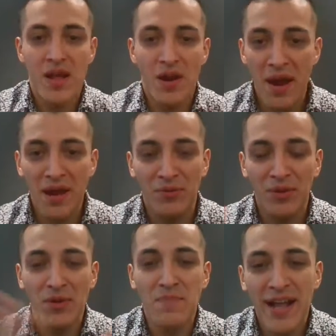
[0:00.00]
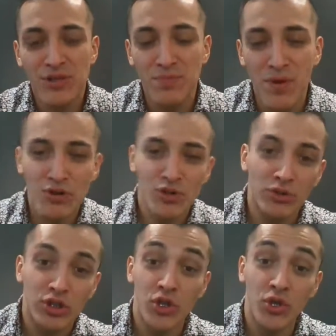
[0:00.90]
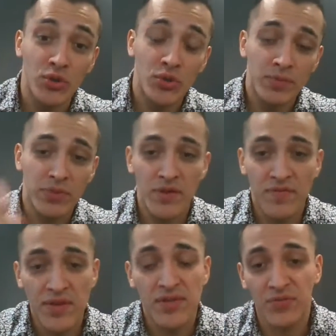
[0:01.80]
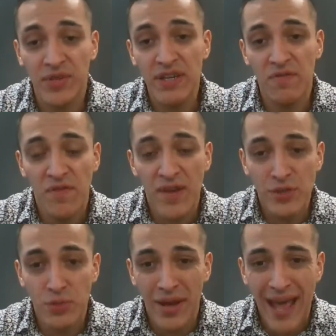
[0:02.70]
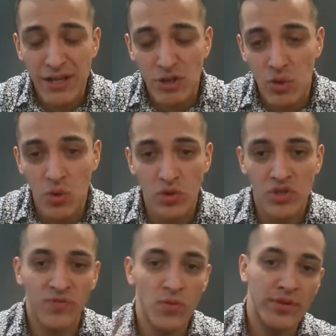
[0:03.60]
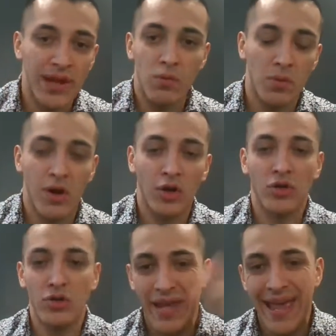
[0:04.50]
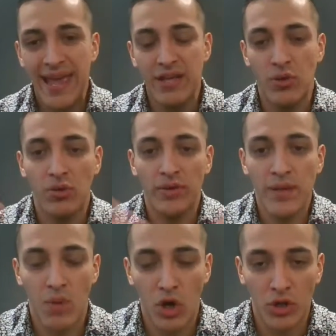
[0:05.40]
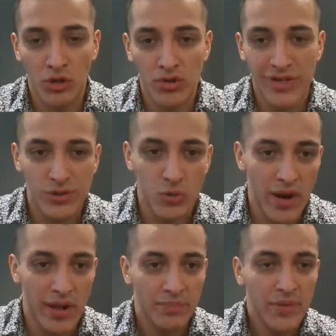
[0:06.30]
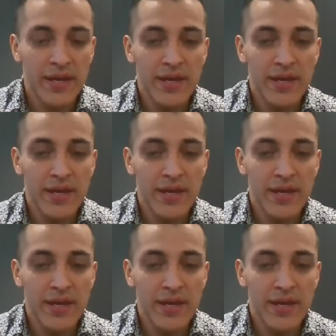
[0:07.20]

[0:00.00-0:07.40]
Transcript: All right, welcome back to module 2 of this free Facebook ads course for network marketers and online marketers as well.